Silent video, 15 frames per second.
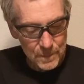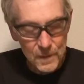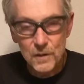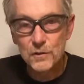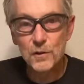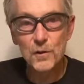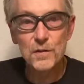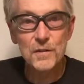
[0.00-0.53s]

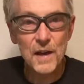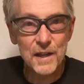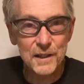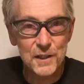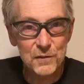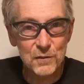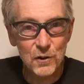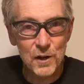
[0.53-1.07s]
So
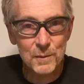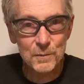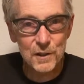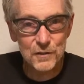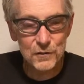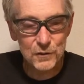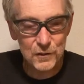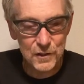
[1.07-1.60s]
thank you very
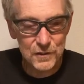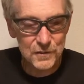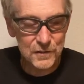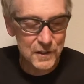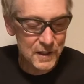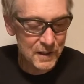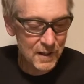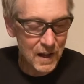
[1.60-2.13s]
much for
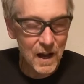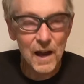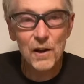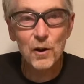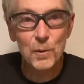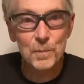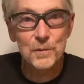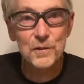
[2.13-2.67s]
listening. I
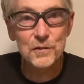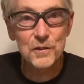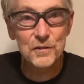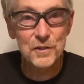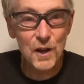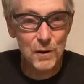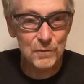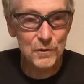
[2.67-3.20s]
hope this is
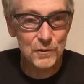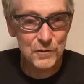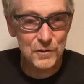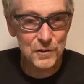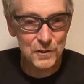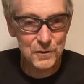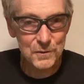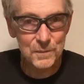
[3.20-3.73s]
helpful to
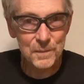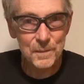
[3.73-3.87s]
you.